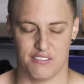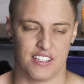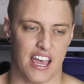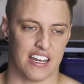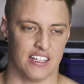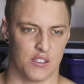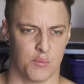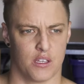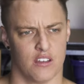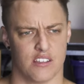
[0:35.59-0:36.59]
of that is
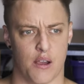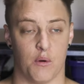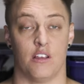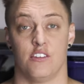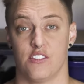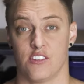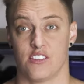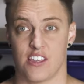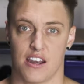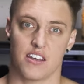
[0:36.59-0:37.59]
because I was
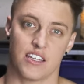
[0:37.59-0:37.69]
starting